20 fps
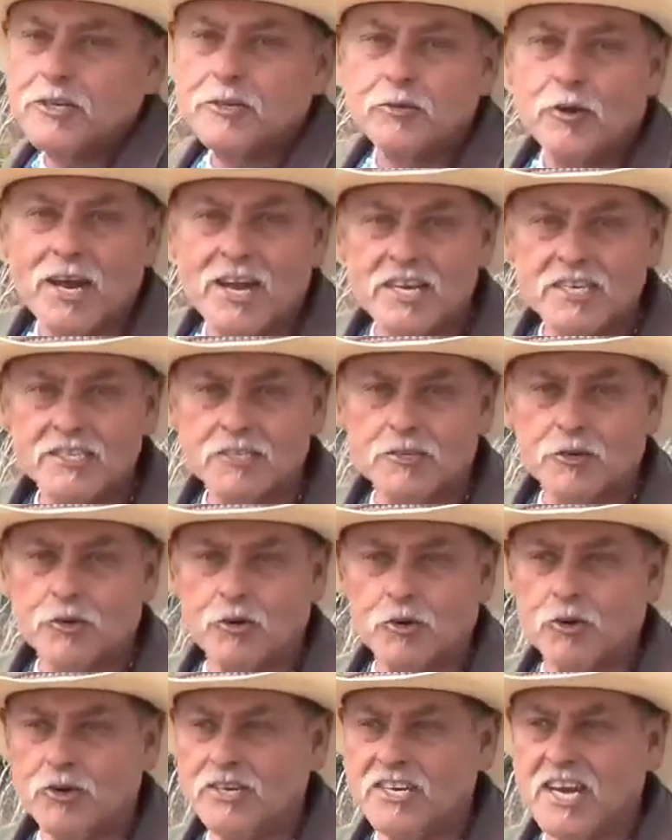grass
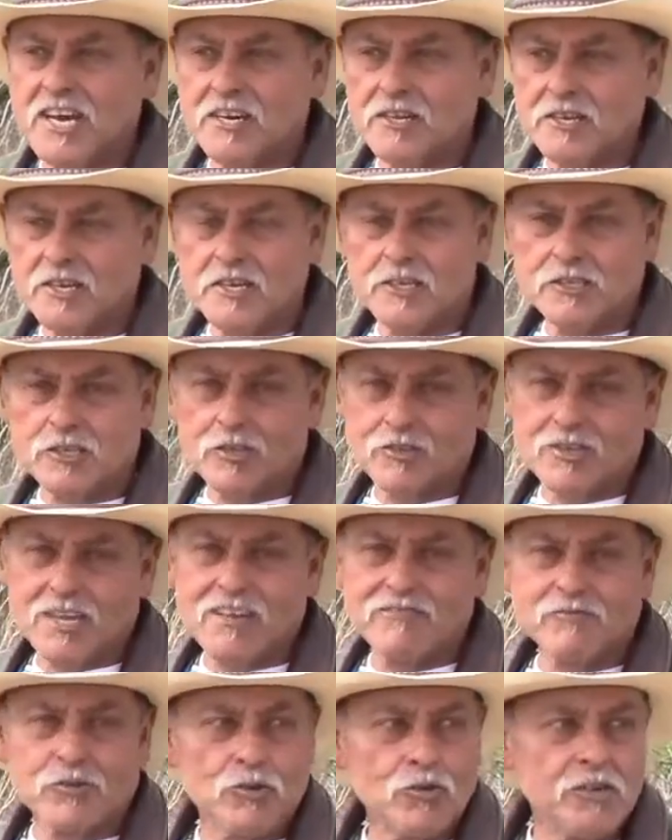growing out of there. So to
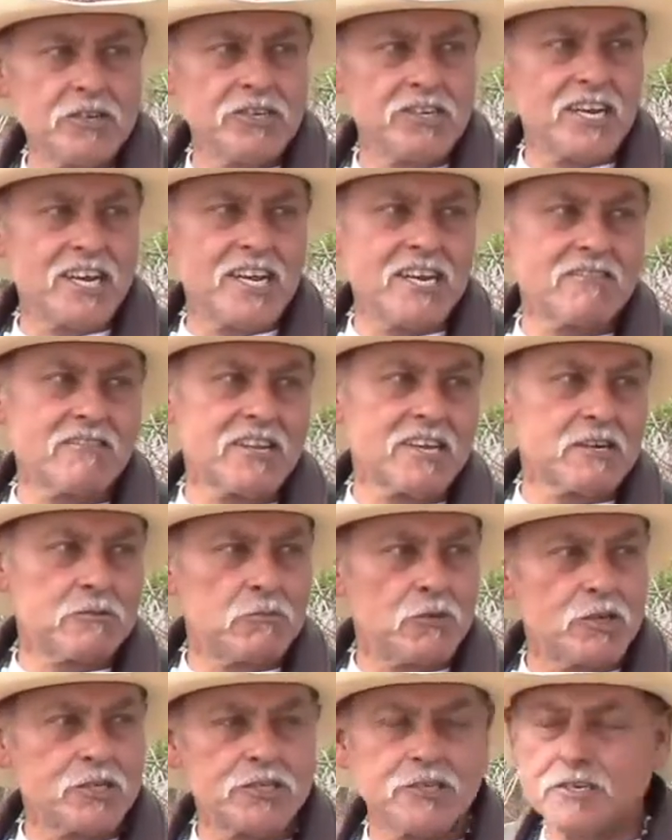have tule, you got to have a lot of
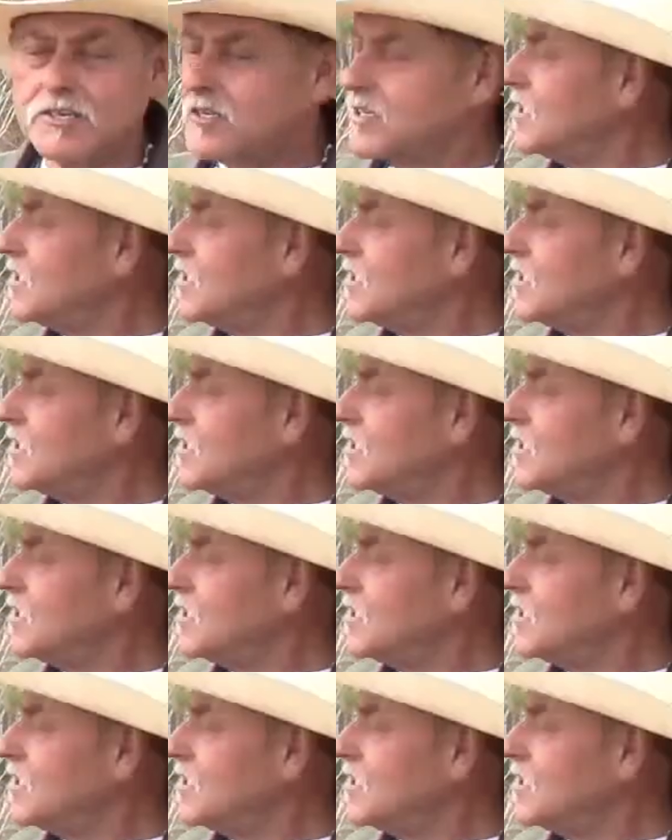moisture.